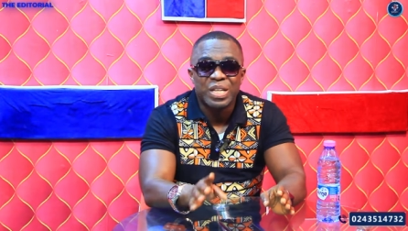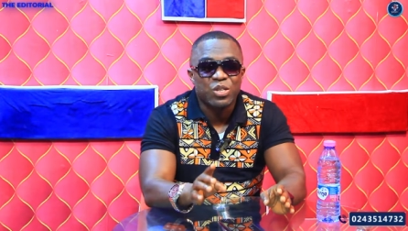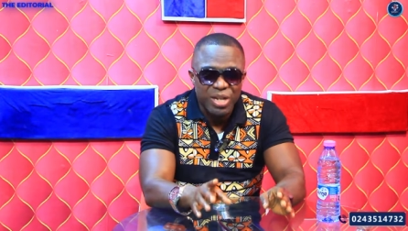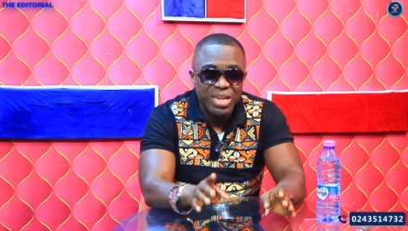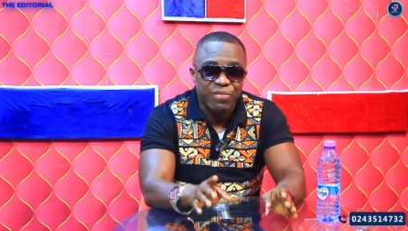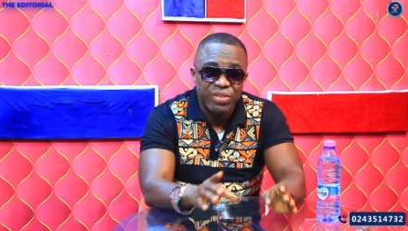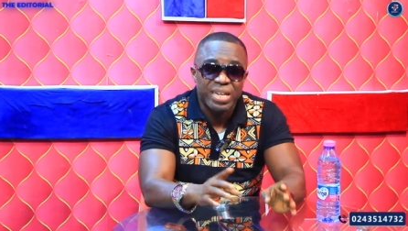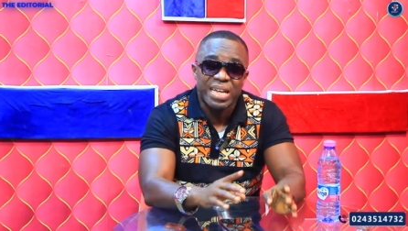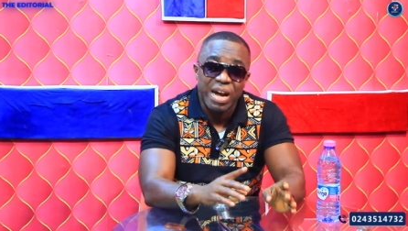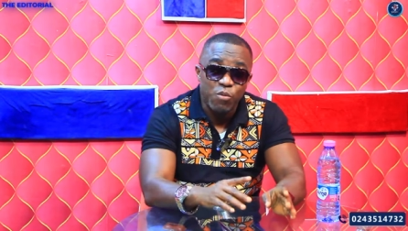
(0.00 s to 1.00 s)
To live
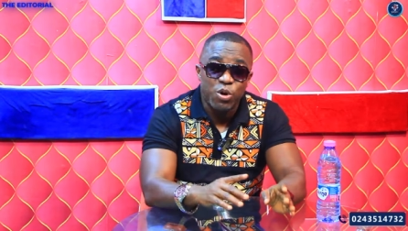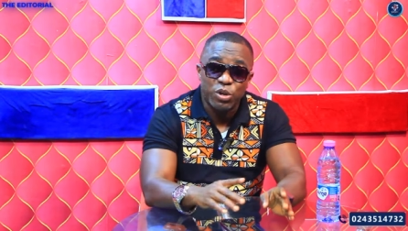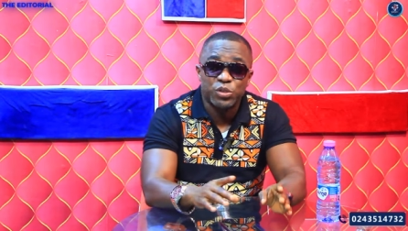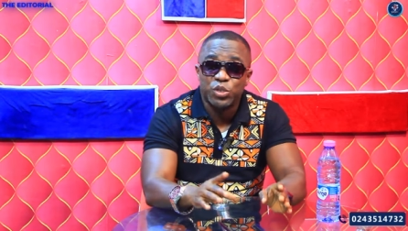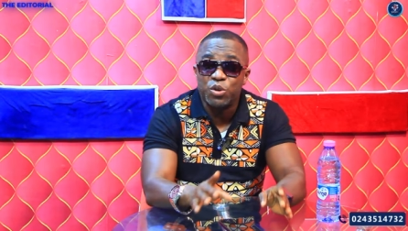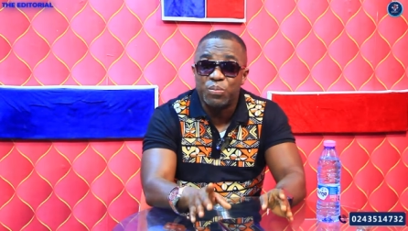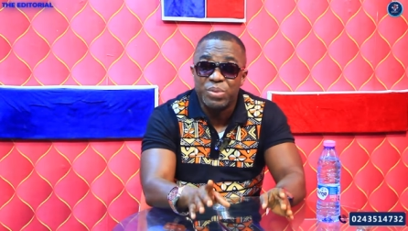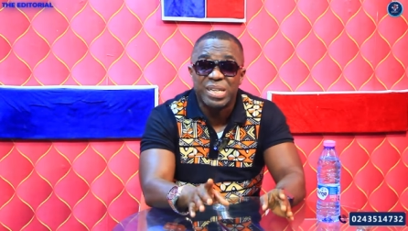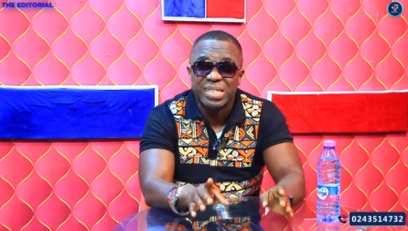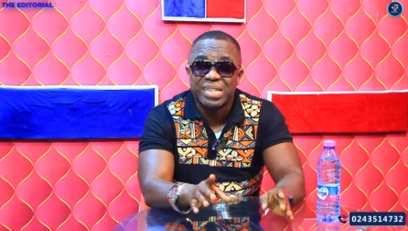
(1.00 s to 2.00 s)
in that world of
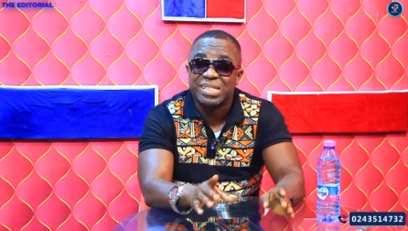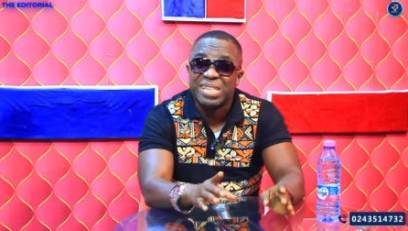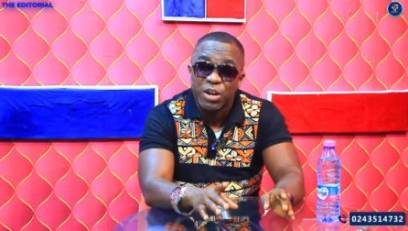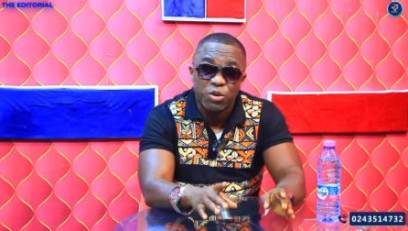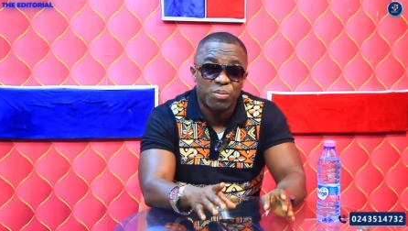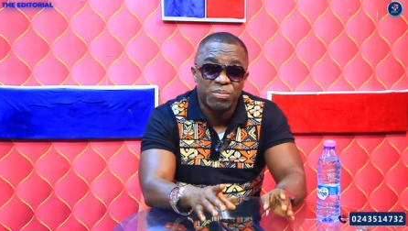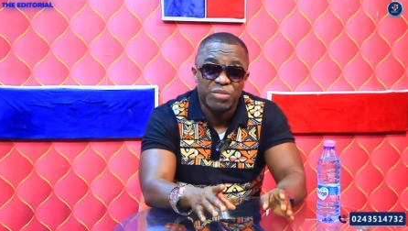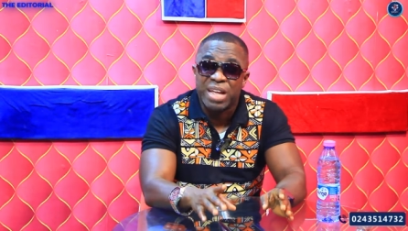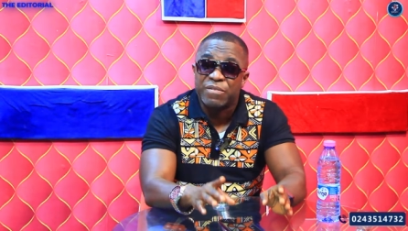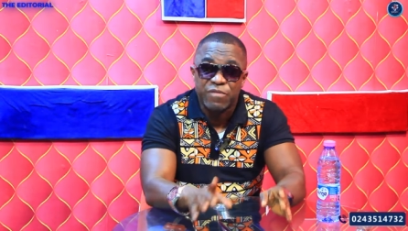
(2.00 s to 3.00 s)
showbiz and stardom
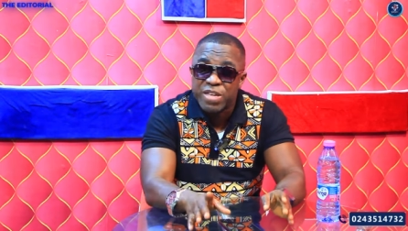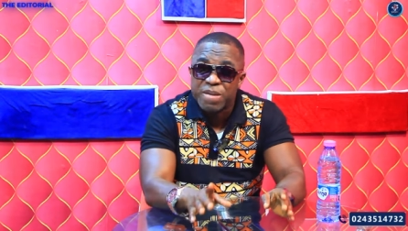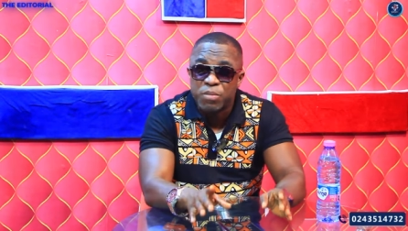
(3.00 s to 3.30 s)
and fame,